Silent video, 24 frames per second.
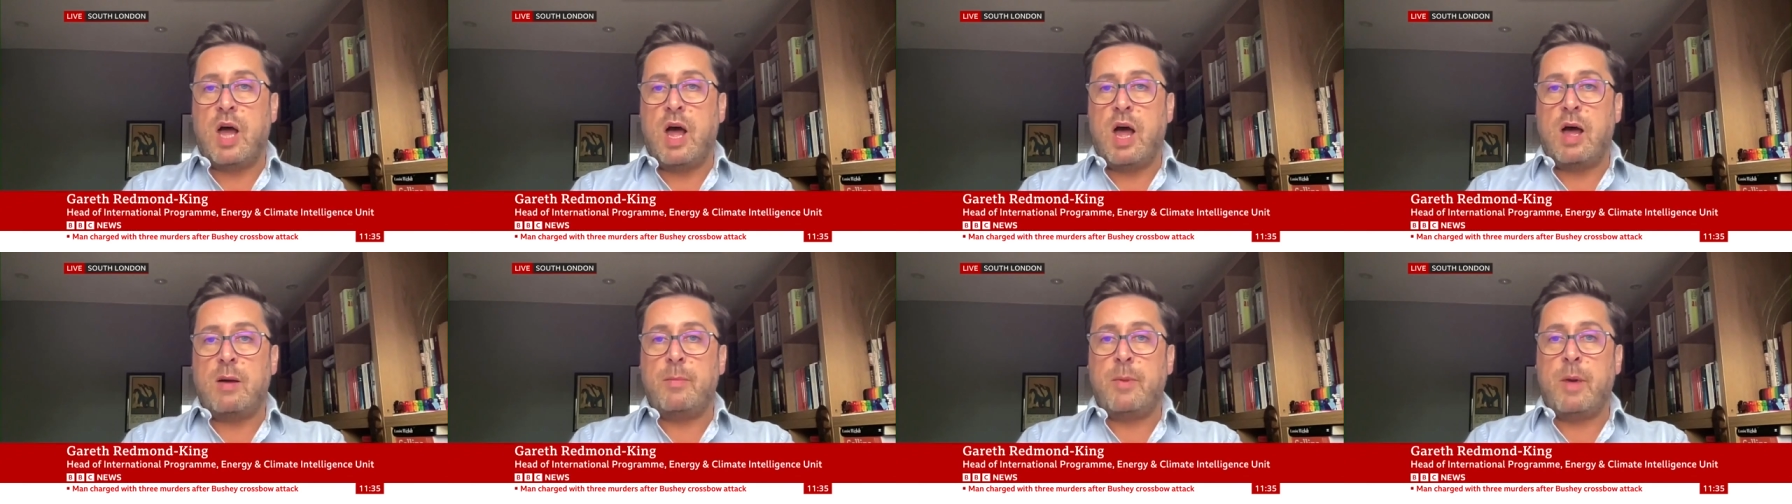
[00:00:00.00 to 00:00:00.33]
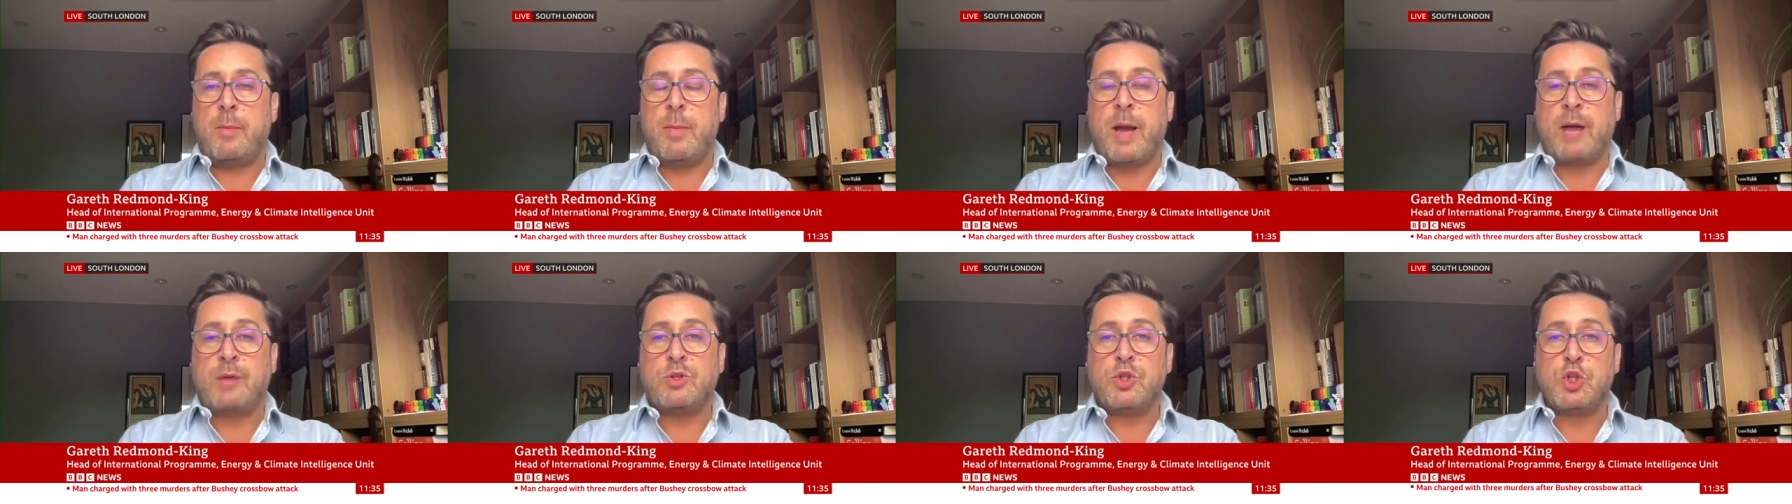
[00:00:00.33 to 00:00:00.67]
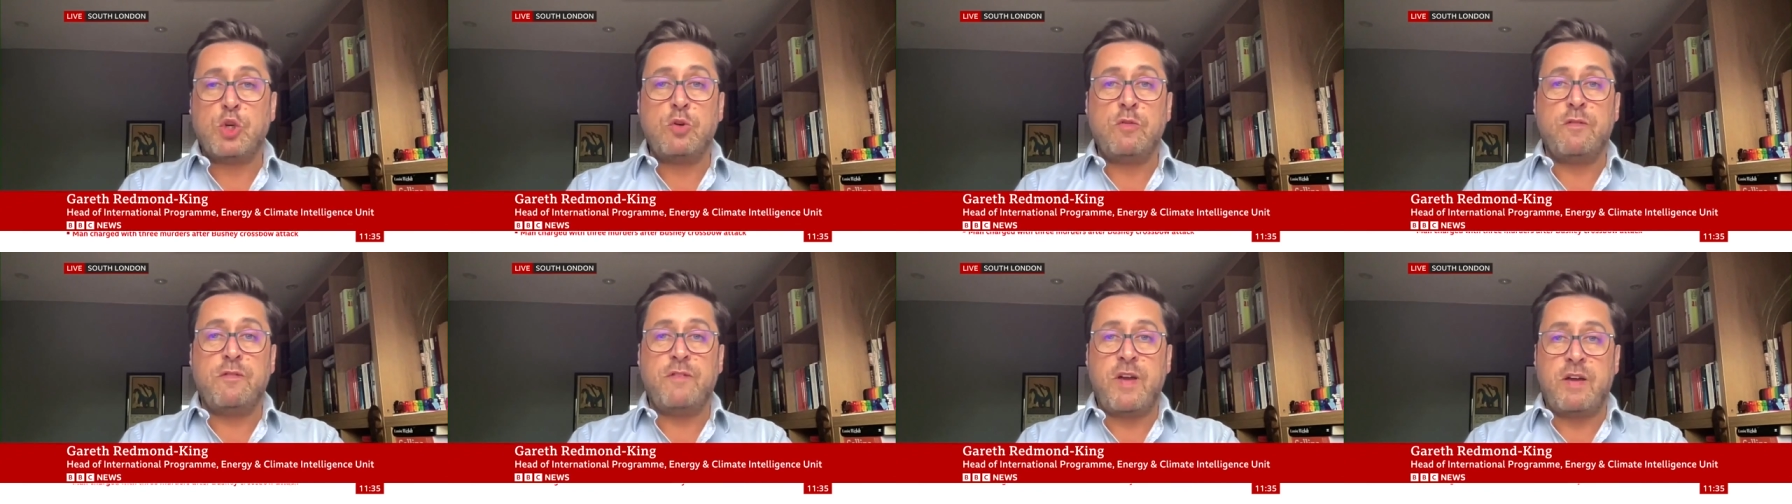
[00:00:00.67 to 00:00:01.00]
about
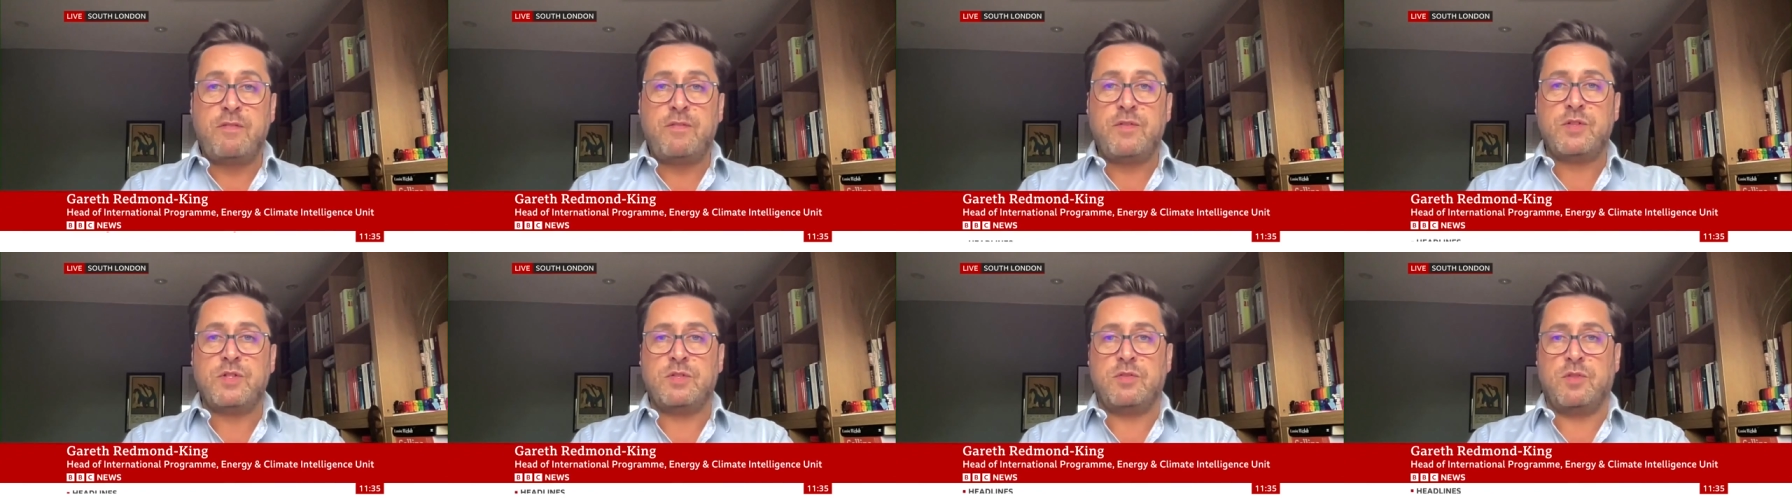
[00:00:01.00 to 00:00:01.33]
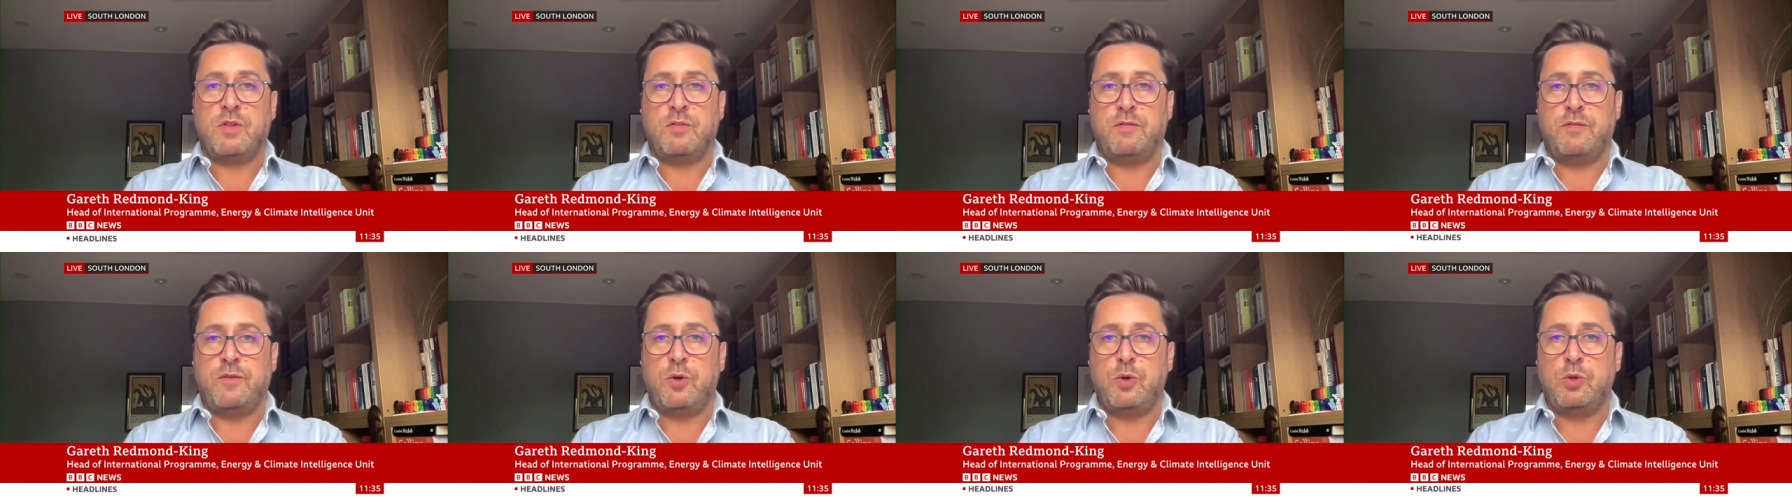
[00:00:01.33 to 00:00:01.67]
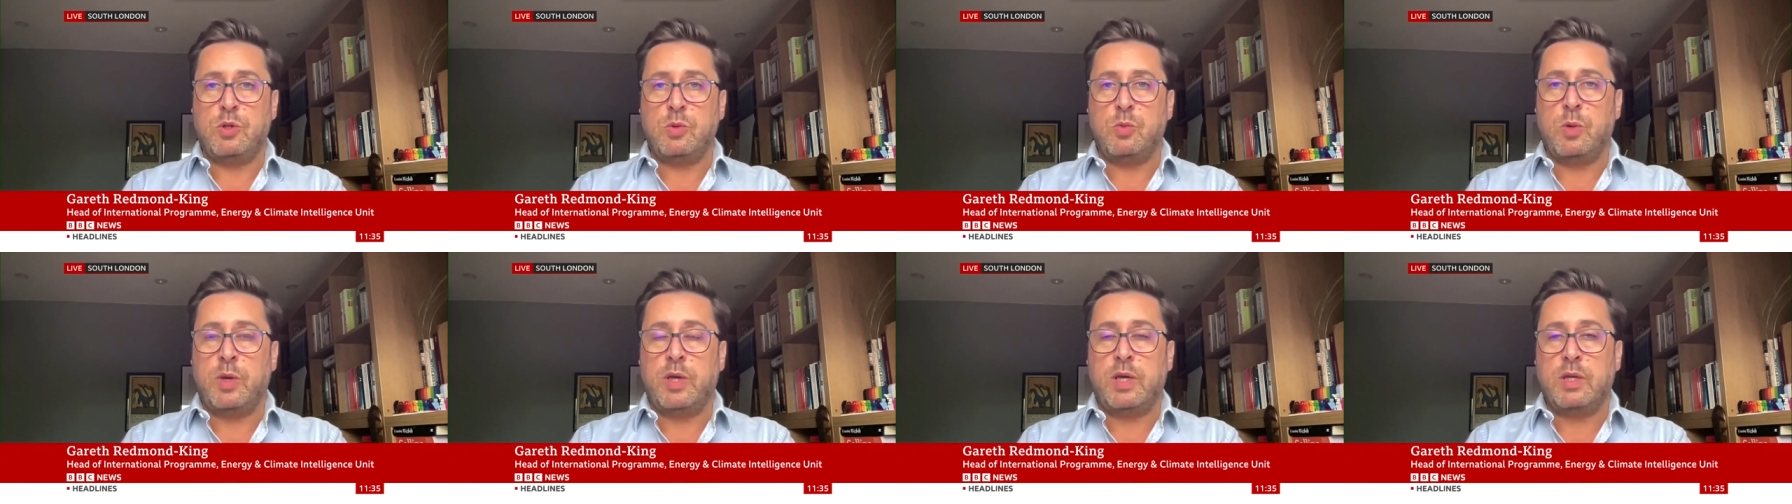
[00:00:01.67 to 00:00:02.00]
two-fifths of the
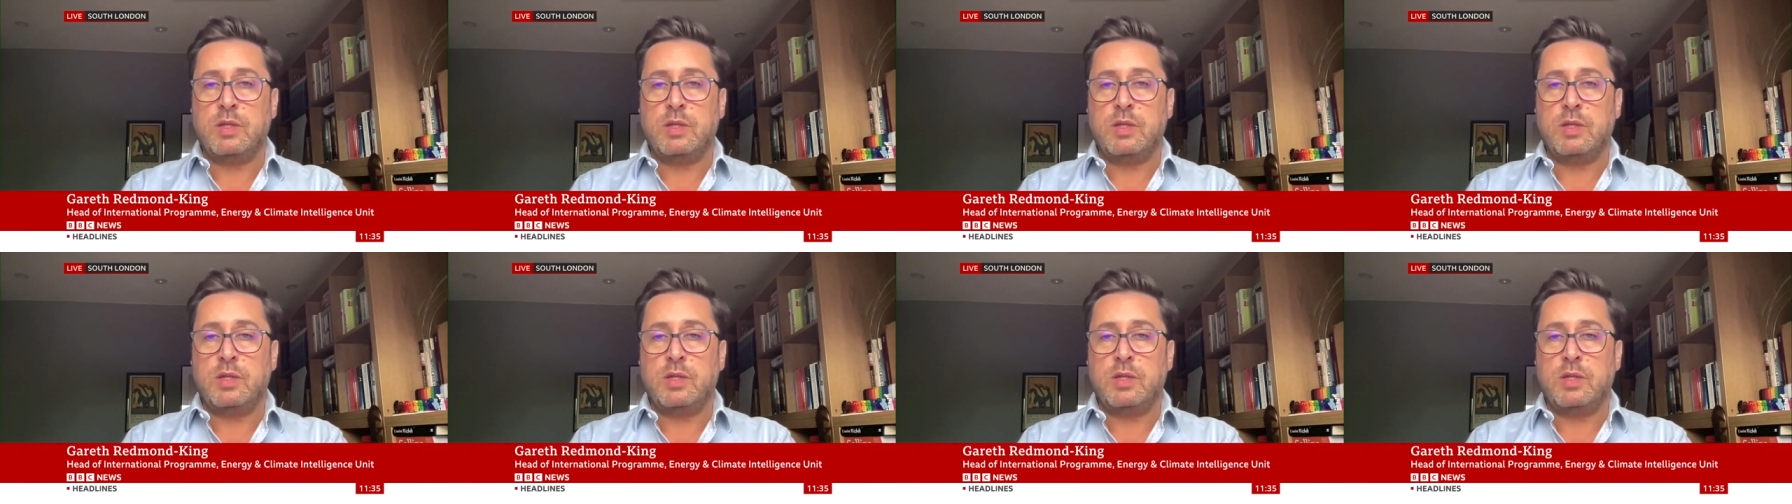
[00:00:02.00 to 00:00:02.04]
food that we